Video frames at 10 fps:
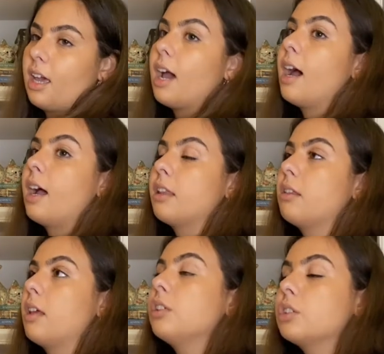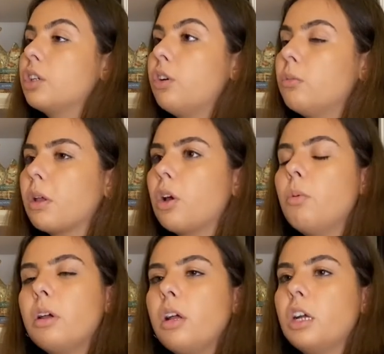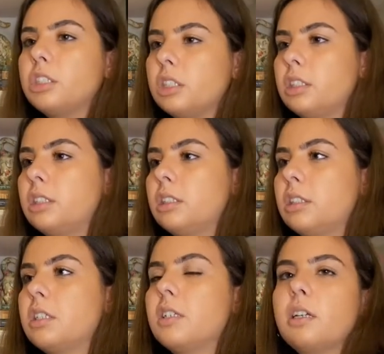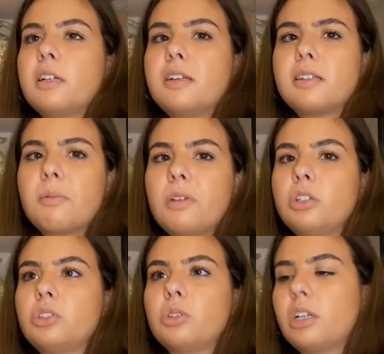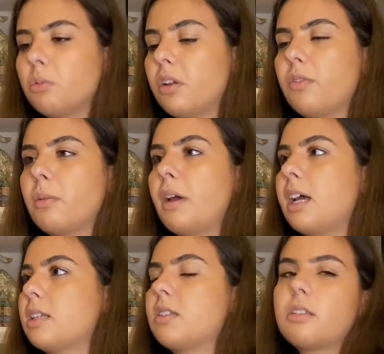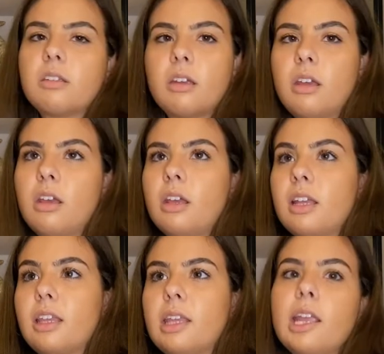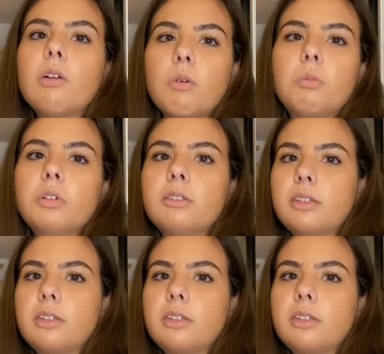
at Indigo. I'm like, oh my gosh, this is the series I've been trying to read for the past year almost,